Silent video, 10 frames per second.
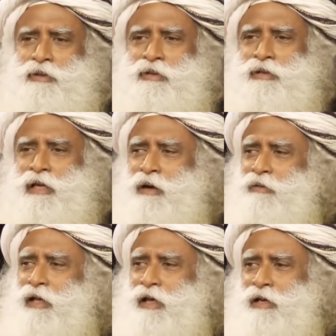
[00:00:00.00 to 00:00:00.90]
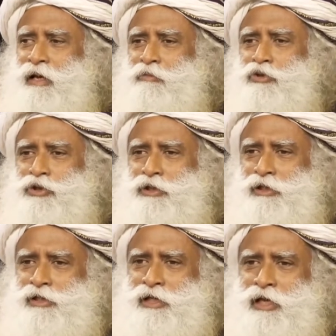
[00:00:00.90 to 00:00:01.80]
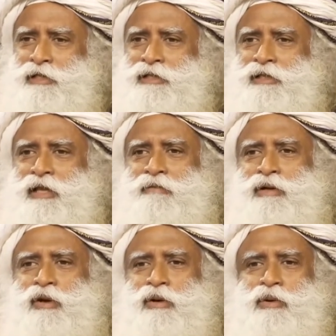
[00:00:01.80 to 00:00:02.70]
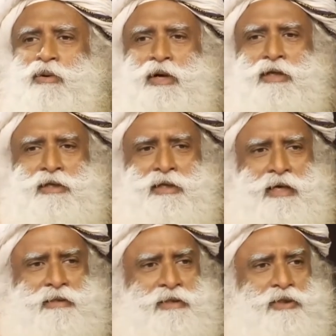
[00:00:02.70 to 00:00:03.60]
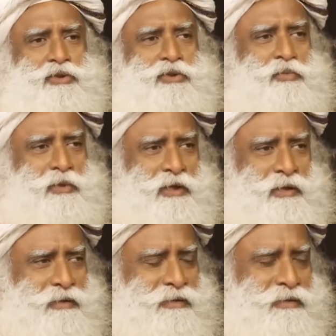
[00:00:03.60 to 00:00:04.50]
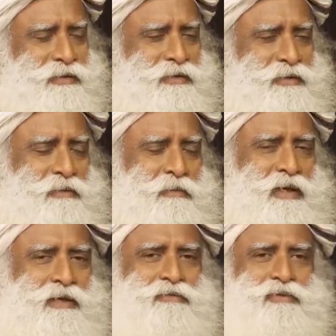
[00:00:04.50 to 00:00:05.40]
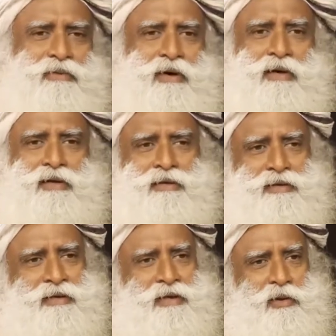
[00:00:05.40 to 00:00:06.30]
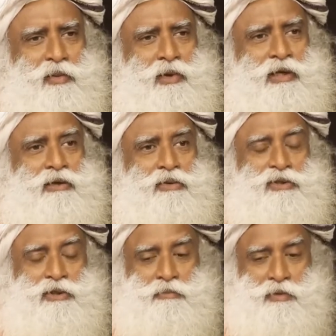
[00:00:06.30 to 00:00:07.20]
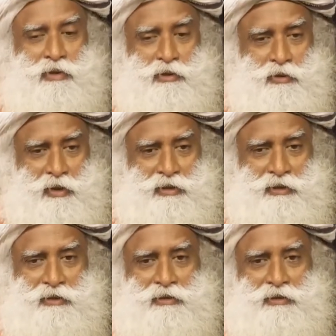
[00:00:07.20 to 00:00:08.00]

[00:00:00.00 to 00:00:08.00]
now they are in emotional state, they will not look at it as it should be. But if you are willing to simply look at it